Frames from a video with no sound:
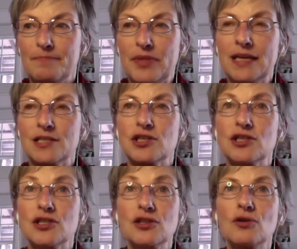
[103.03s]
it's
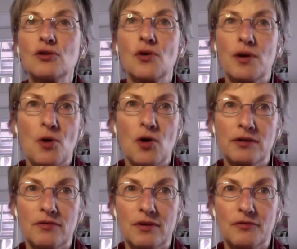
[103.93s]
so, so
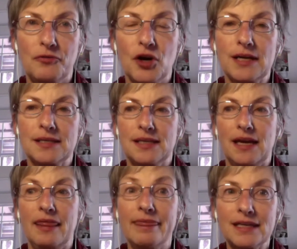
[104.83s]
important for us
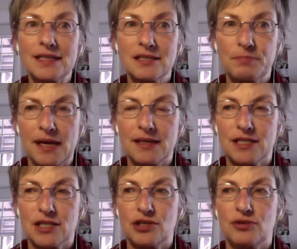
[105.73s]
in this
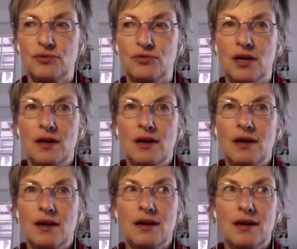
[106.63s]
space to
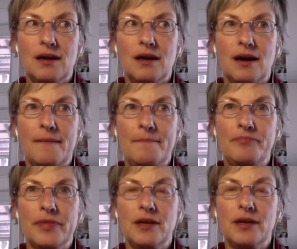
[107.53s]
um,
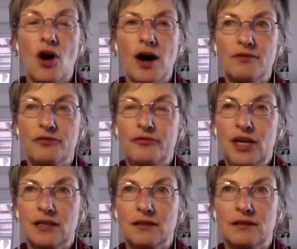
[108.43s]
not
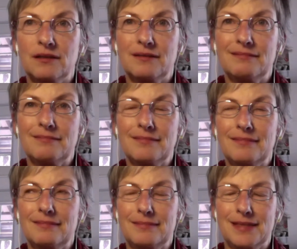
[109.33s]
feel
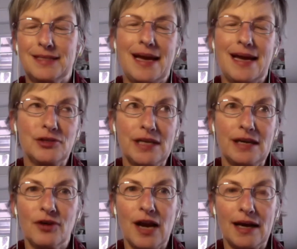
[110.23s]
salesy,
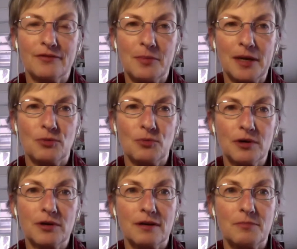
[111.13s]
for lack of a better
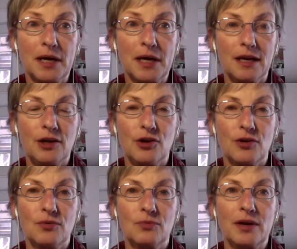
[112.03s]
word. But, you
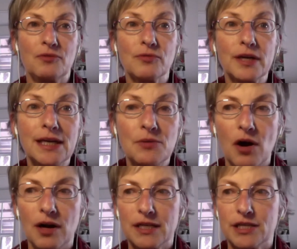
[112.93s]
know, we really
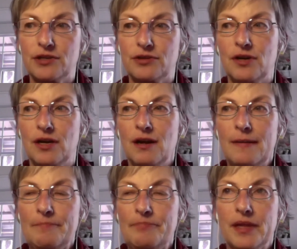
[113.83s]
want to
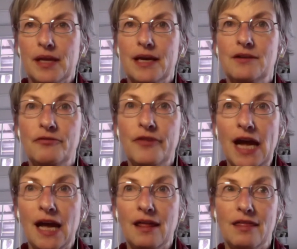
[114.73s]

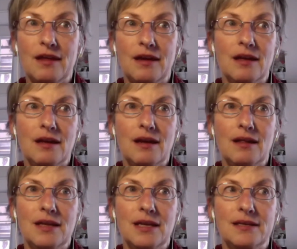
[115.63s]
convey the,
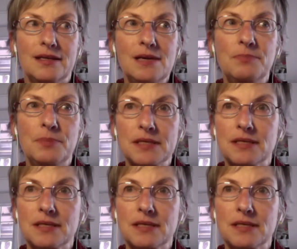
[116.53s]
the deepest